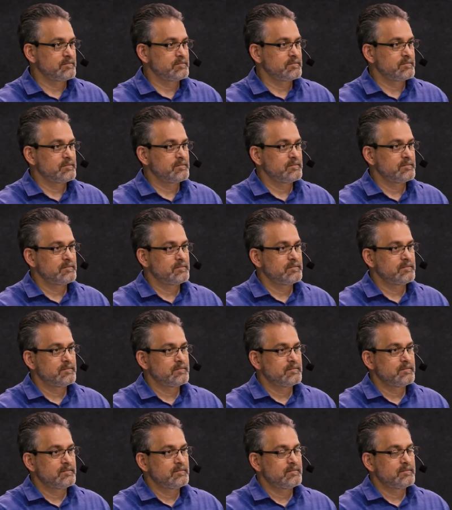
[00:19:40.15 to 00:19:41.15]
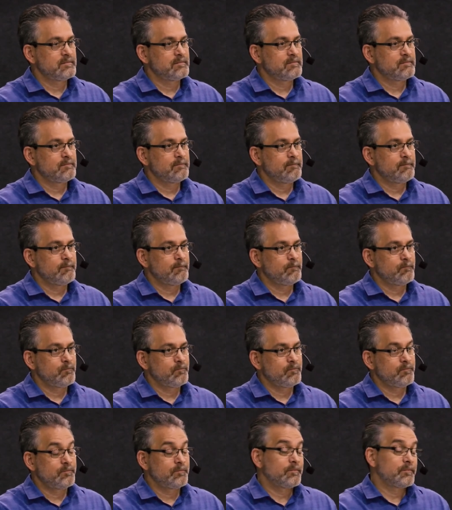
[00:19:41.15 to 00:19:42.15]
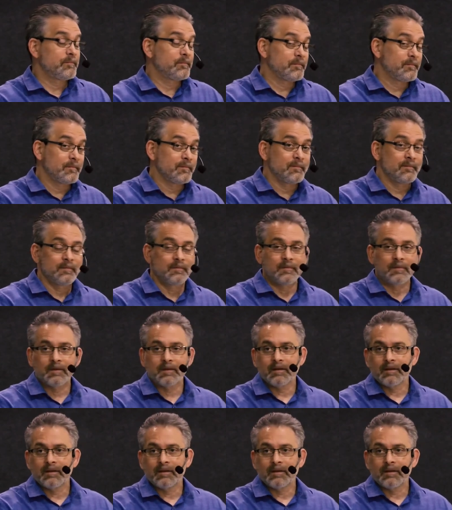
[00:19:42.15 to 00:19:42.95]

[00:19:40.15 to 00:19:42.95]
(silence)